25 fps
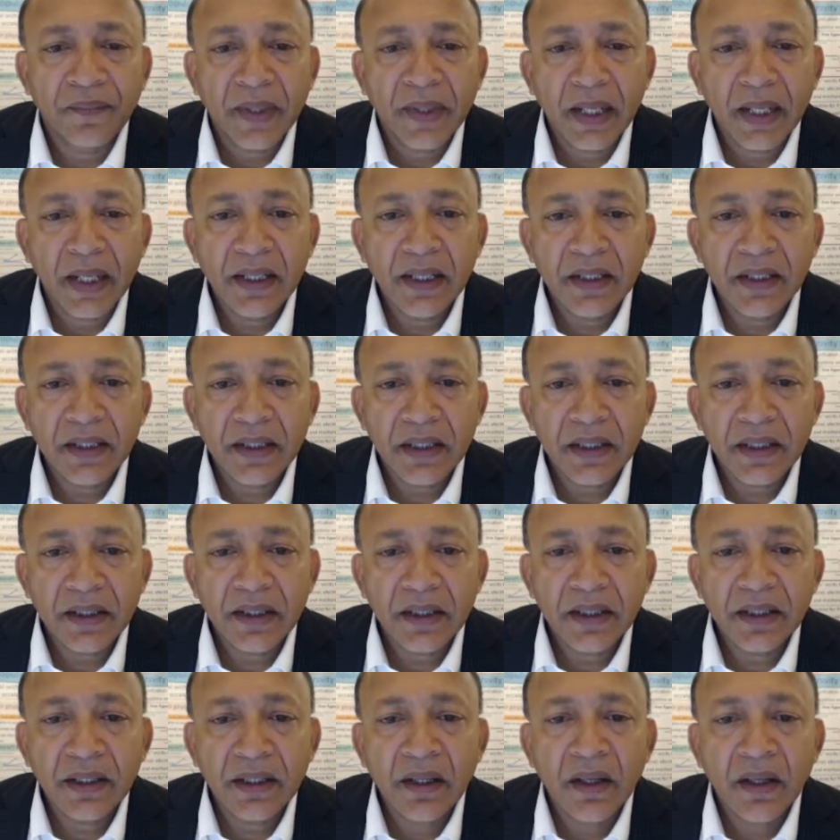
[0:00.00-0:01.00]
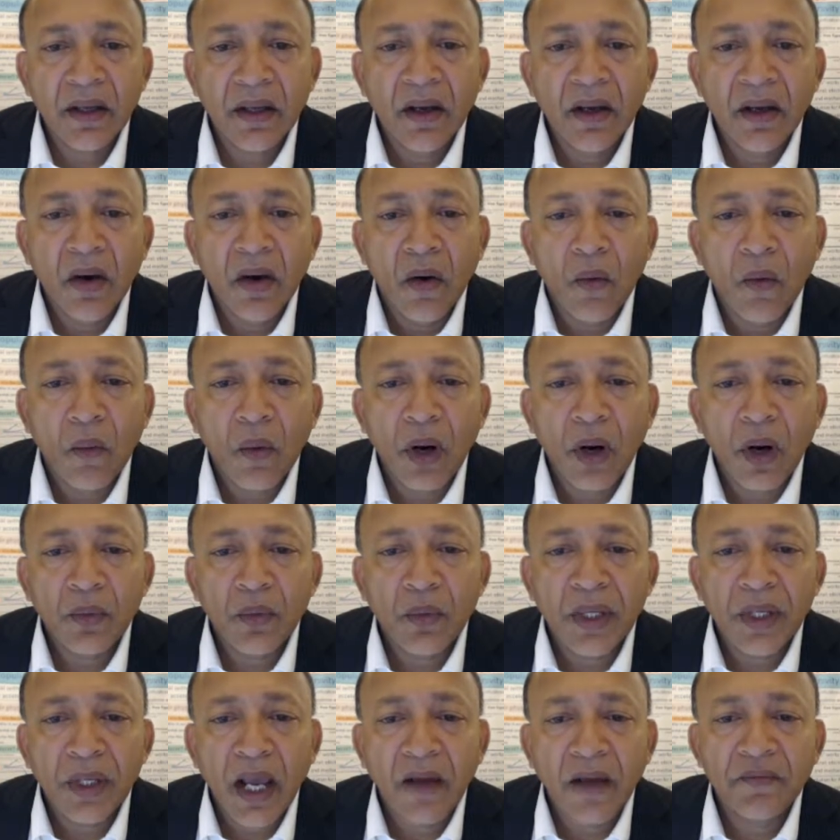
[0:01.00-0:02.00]
In theory, one
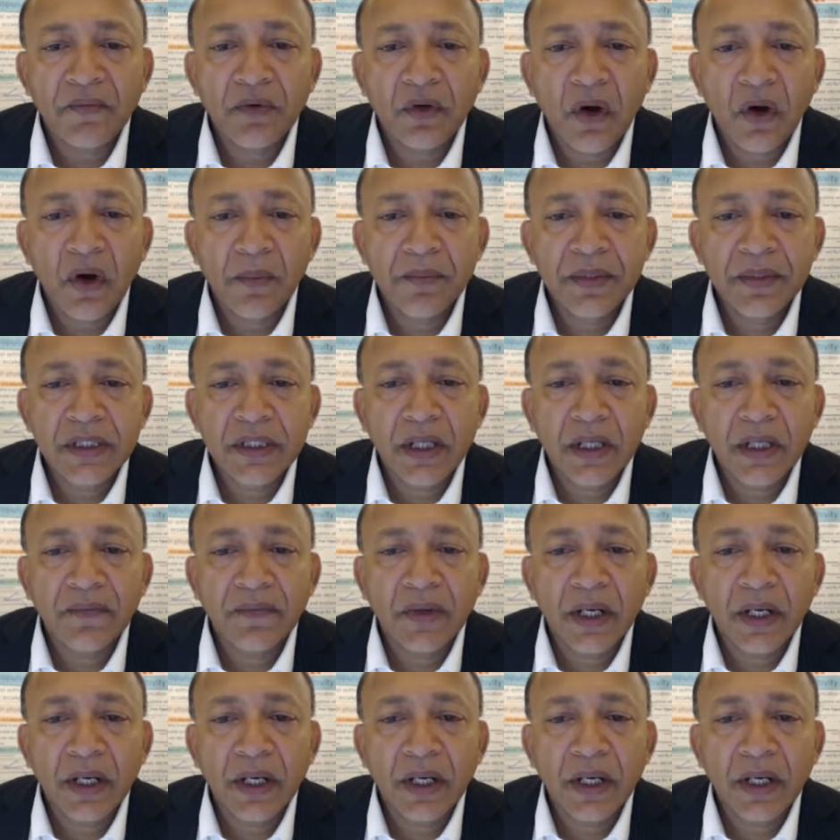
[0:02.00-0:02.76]
would have to observe